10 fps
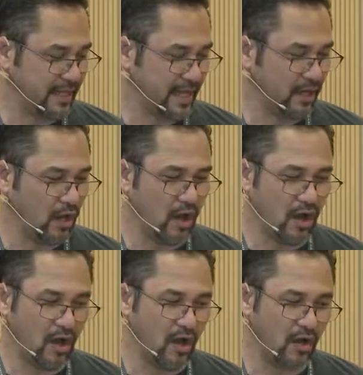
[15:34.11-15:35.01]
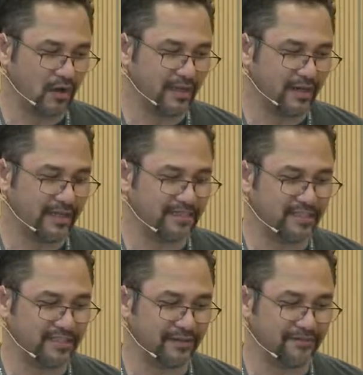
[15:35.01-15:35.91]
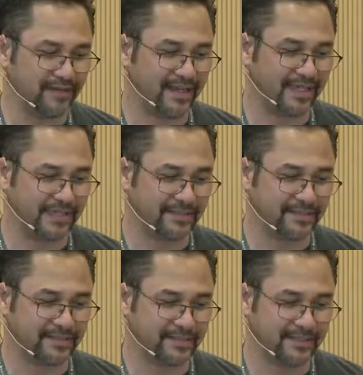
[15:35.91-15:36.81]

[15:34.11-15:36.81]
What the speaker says: that long list of things.